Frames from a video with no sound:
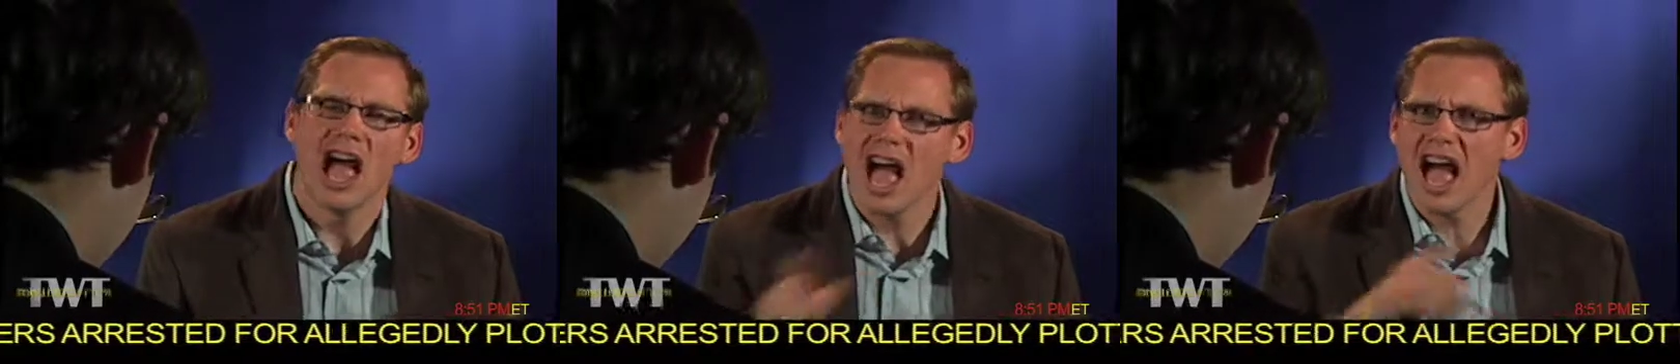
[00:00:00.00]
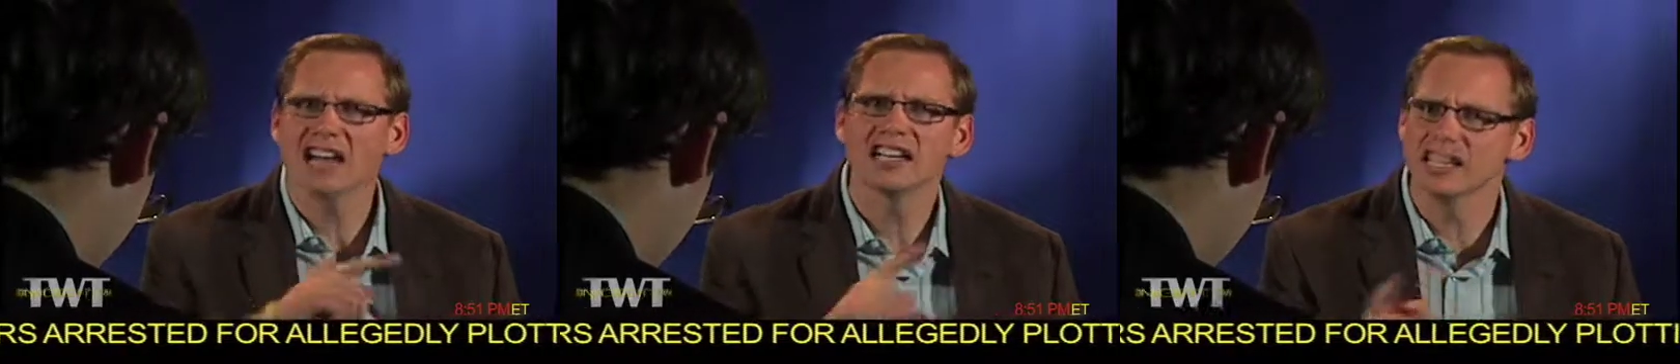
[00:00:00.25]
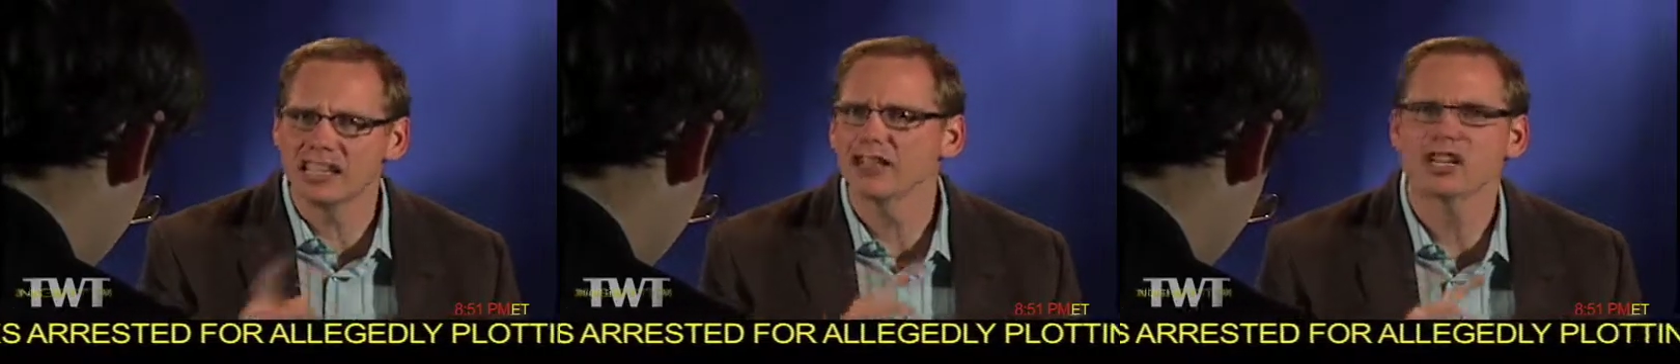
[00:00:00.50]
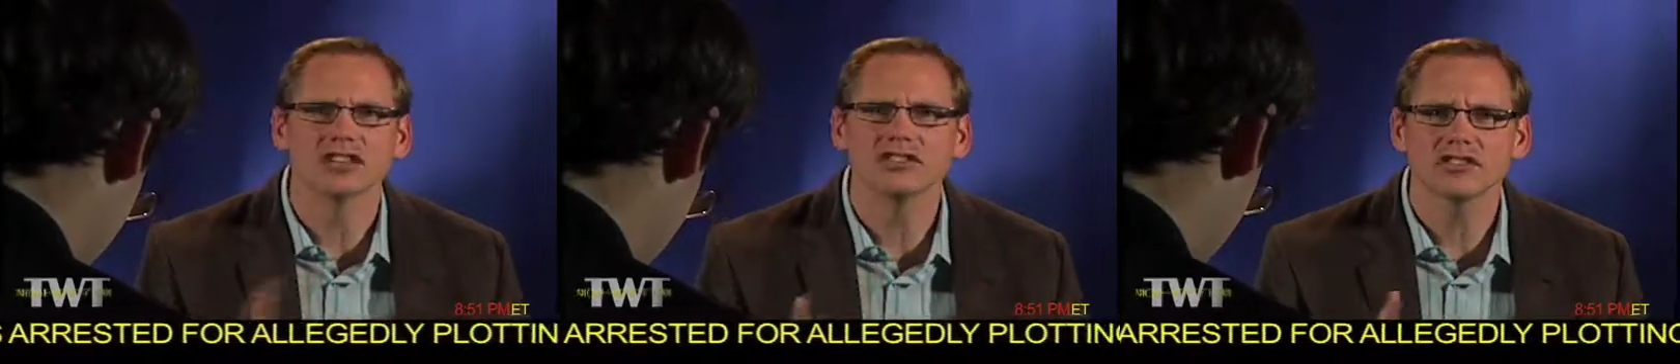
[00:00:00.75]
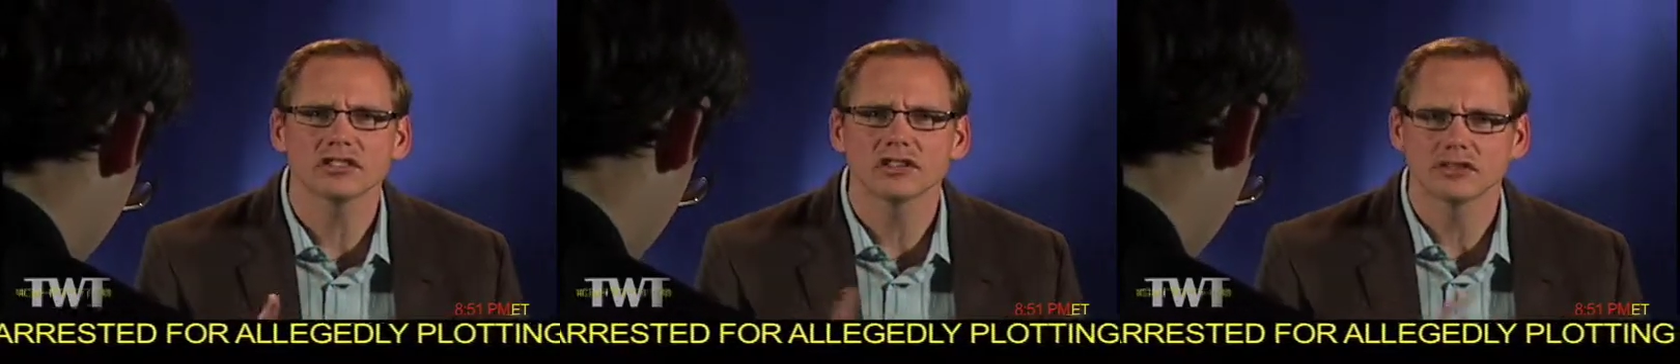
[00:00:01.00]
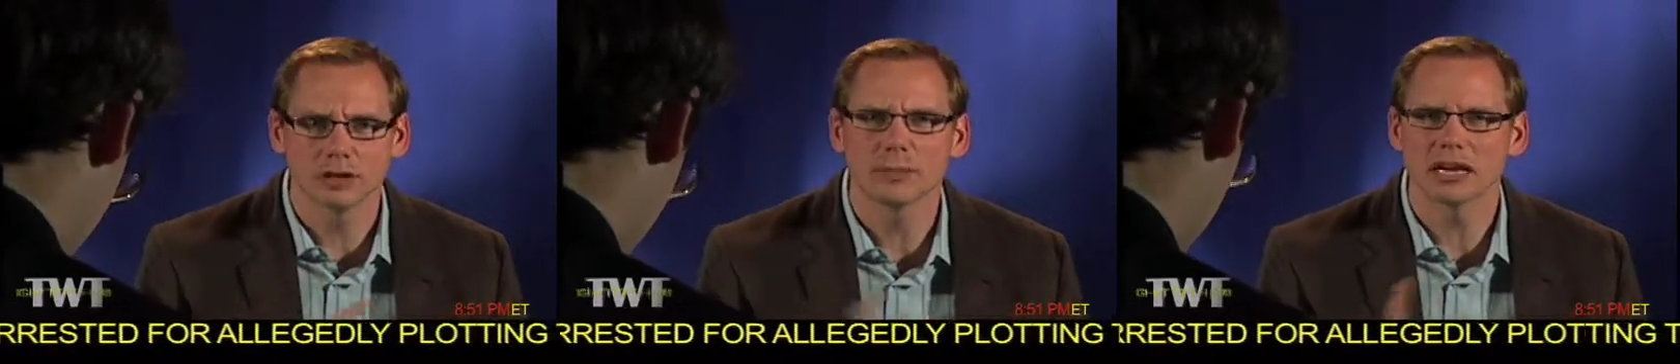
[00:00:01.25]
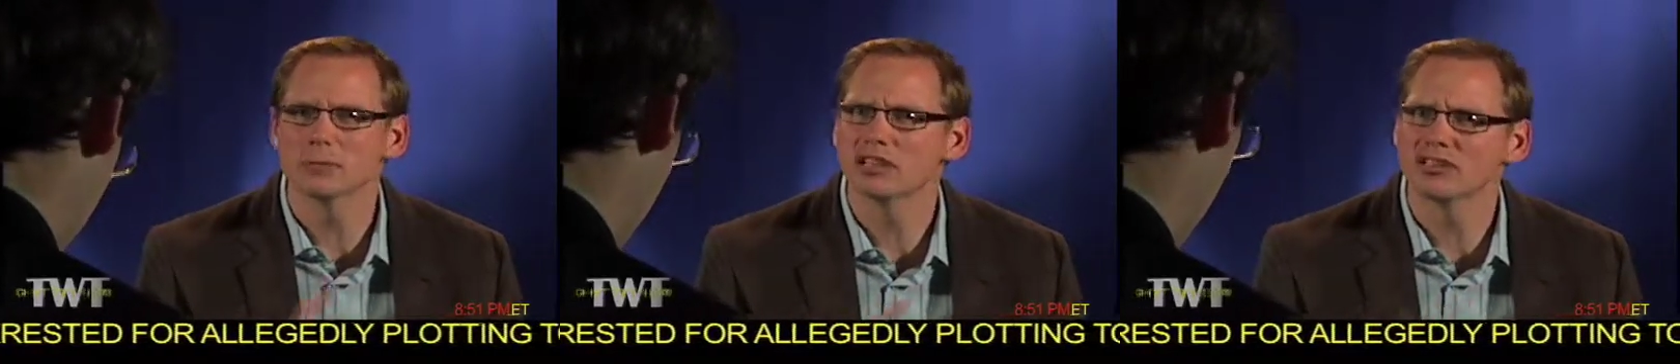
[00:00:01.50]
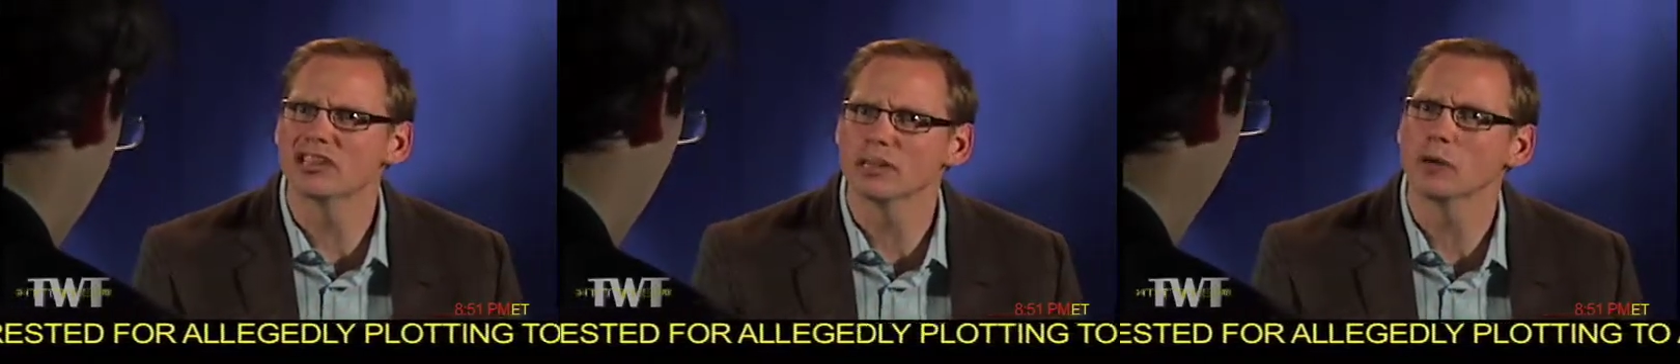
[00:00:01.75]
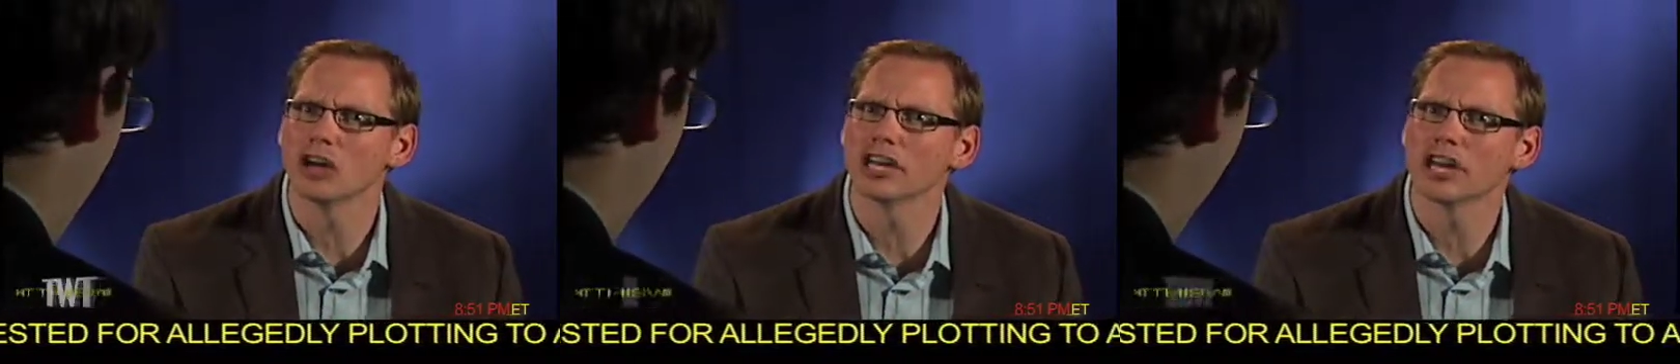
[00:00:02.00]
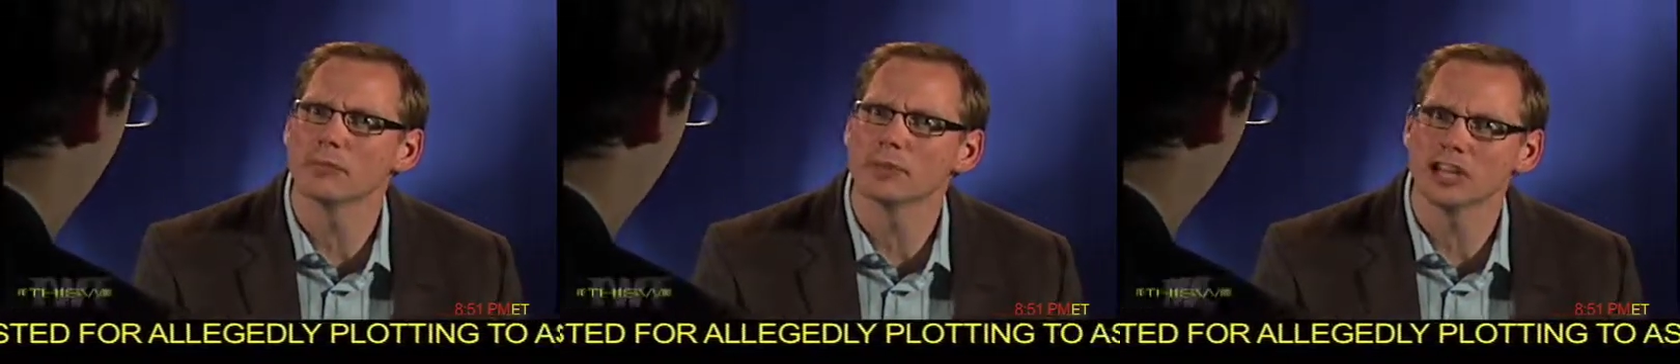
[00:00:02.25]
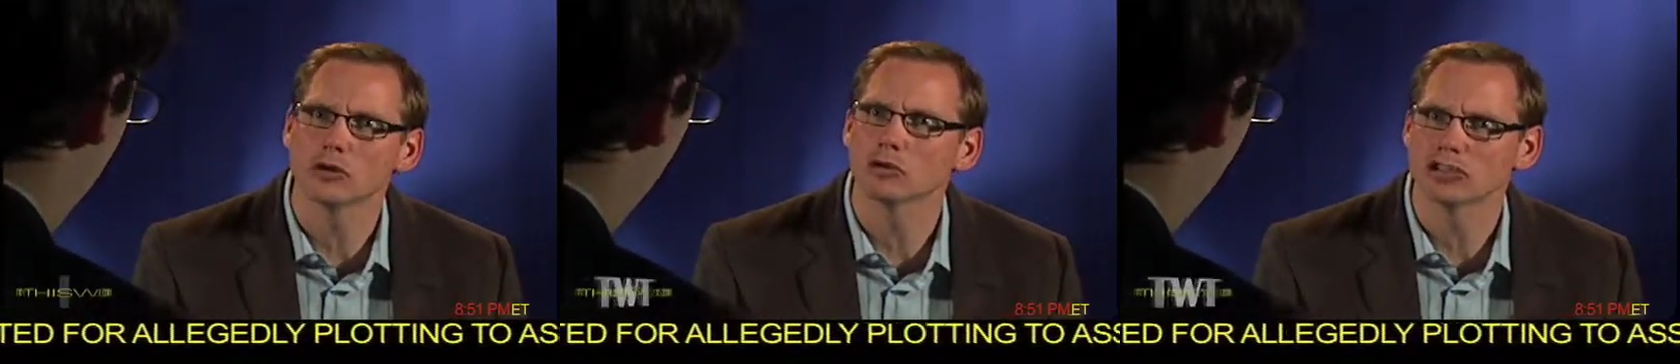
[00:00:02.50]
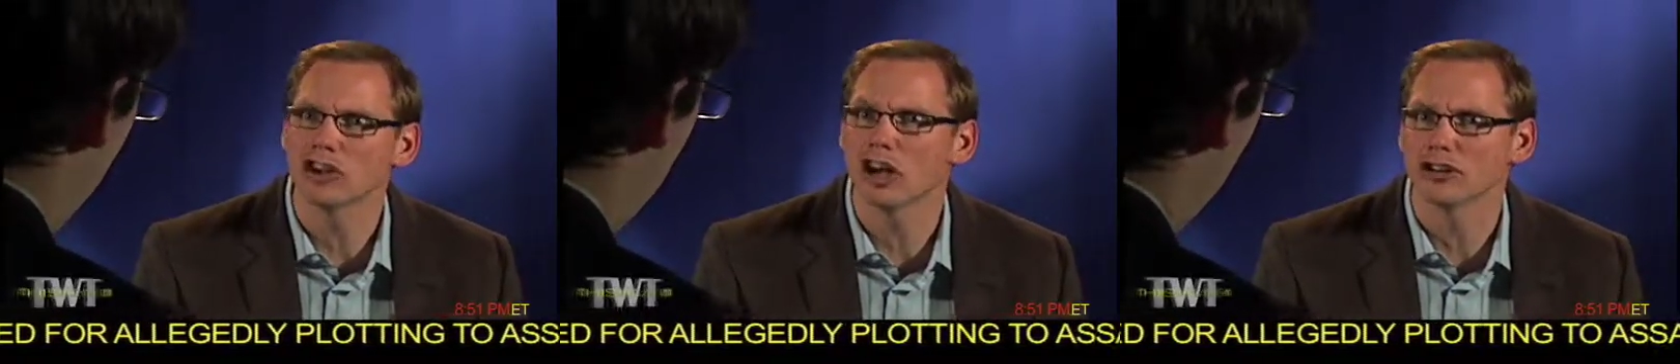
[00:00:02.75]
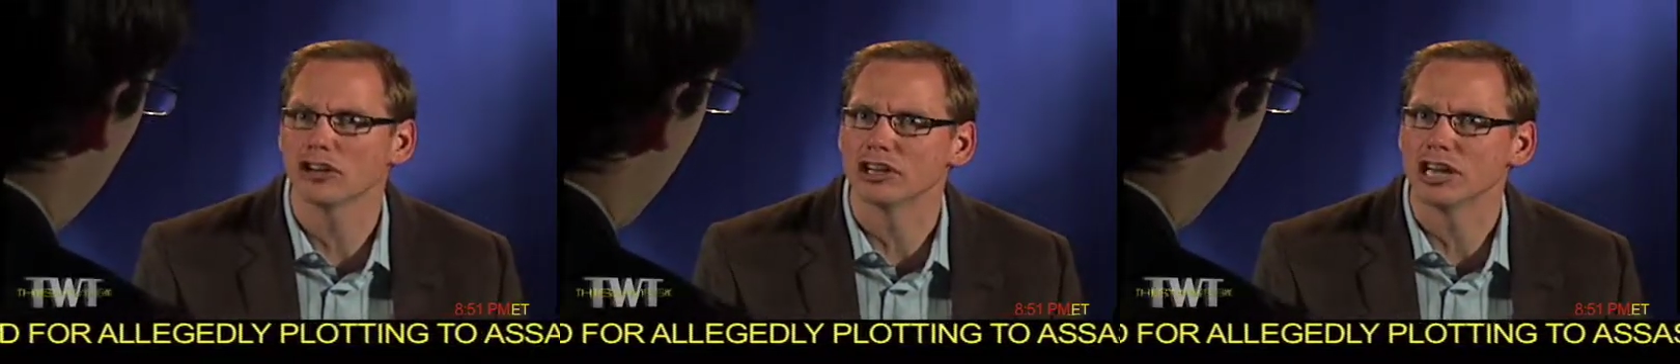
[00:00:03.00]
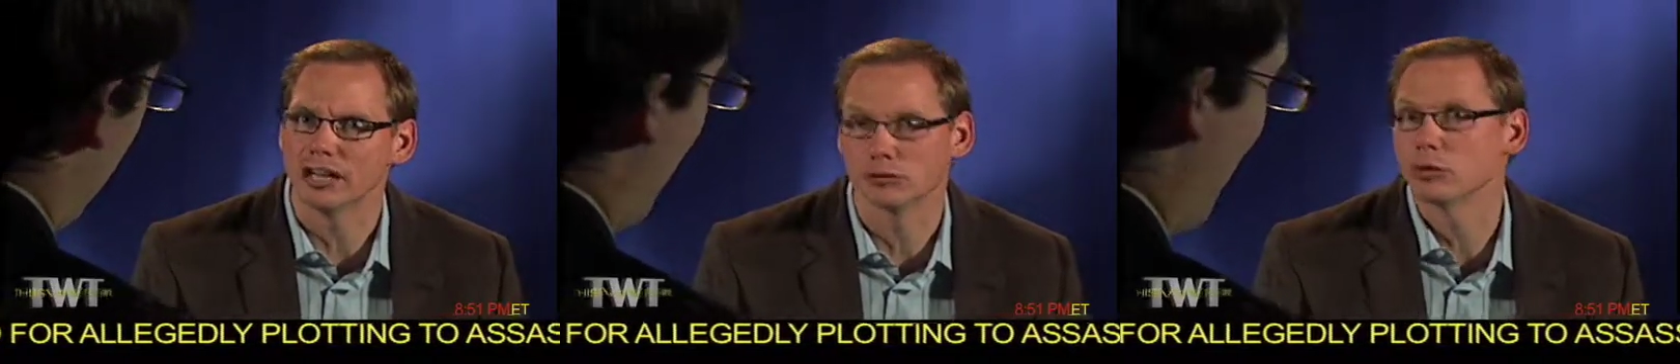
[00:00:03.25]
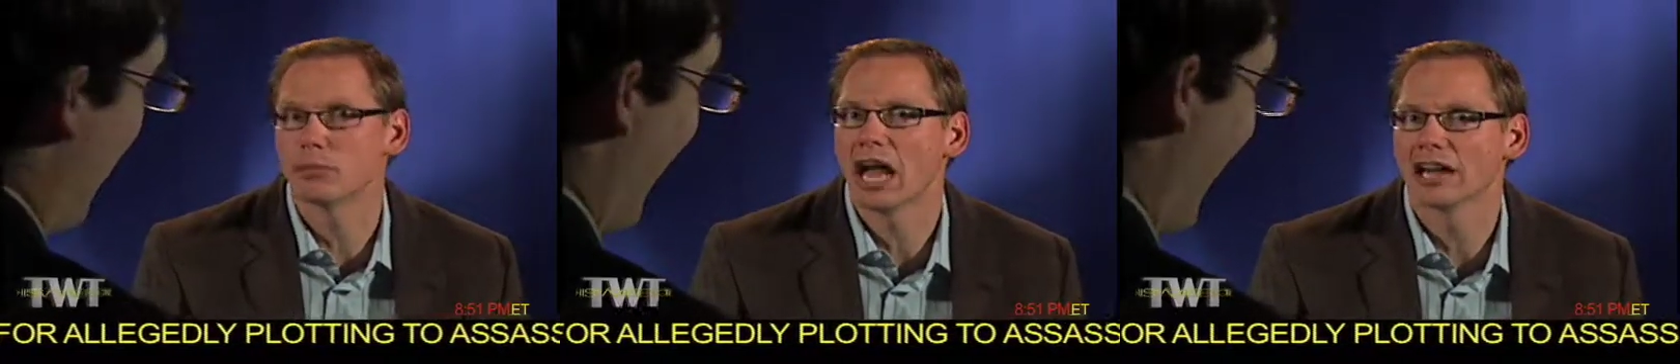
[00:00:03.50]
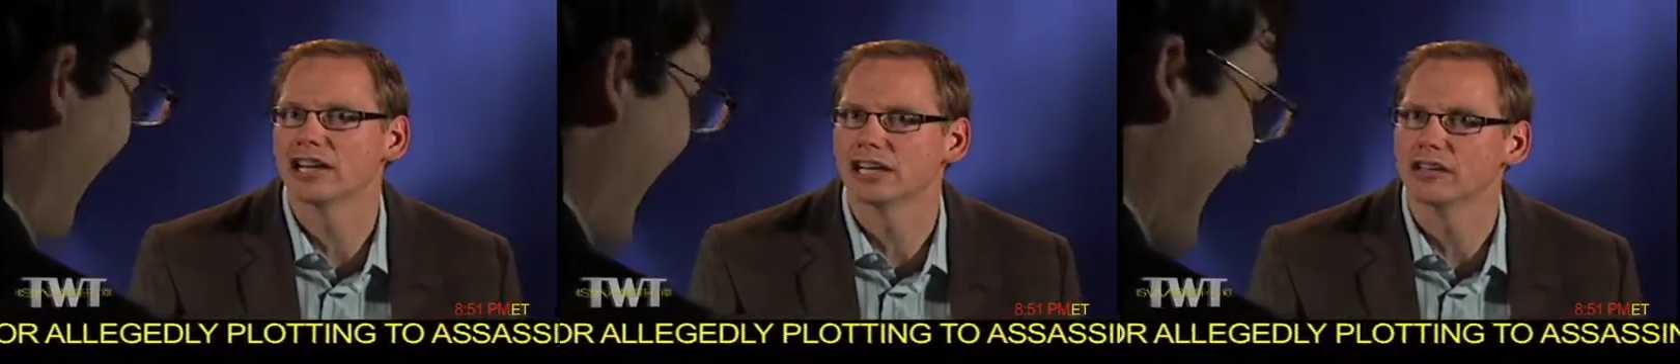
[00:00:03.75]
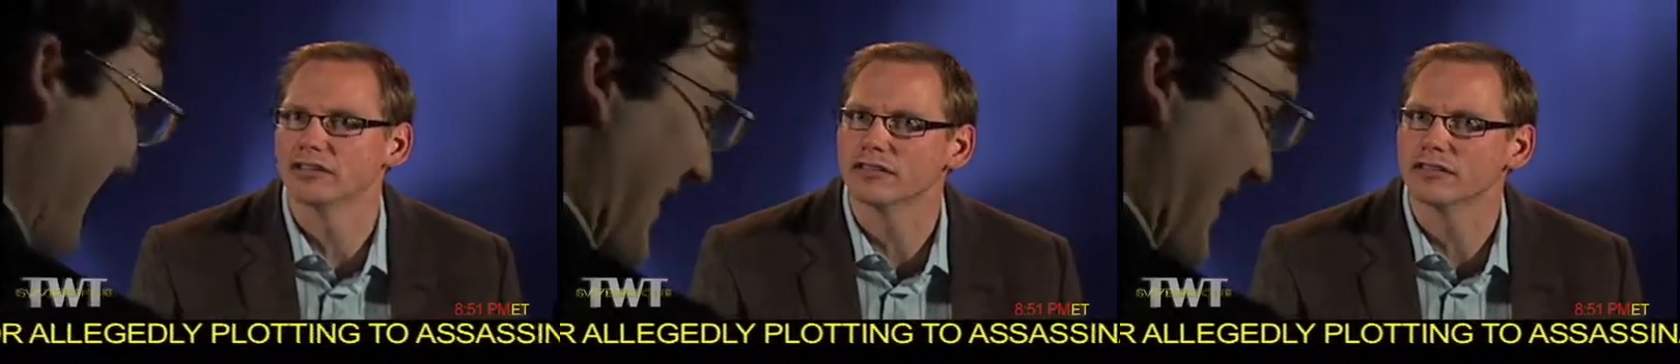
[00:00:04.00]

Editing this to make me seem like I'm being redundant and repetitive.